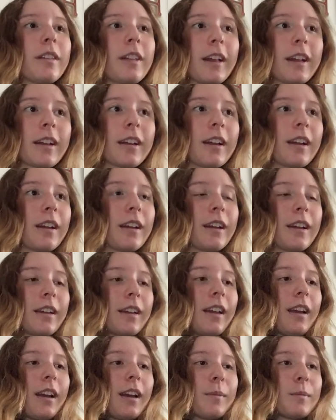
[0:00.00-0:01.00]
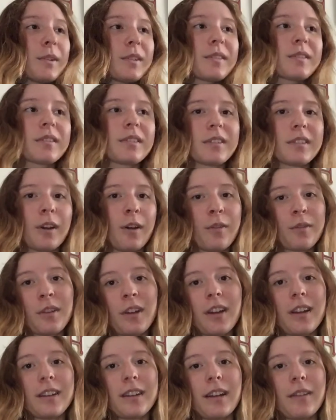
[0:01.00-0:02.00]
Like yeah, I'm just
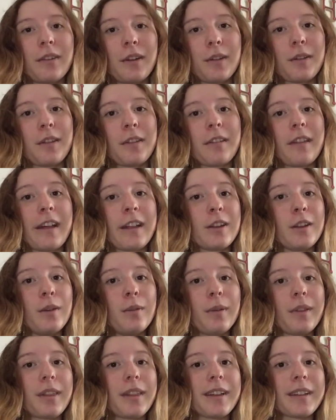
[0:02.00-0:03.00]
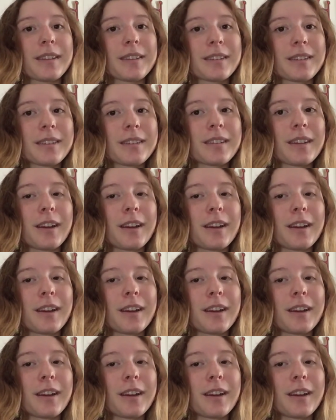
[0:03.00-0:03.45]
self-taught in everything that I do with this.